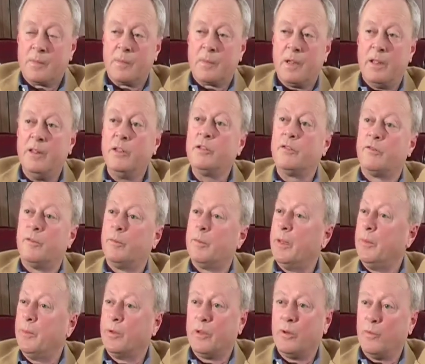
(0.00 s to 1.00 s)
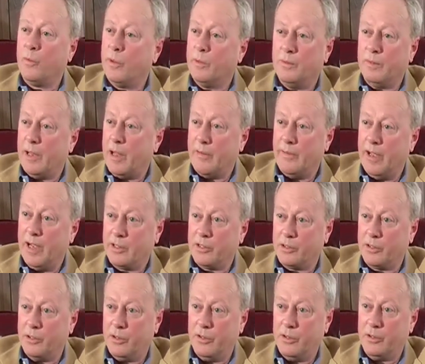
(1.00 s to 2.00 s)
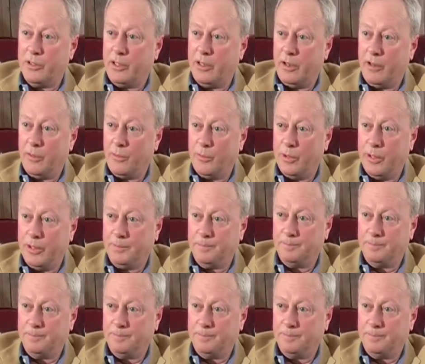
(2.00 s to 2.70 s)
And these are for people that wouldn't have access to this any other way.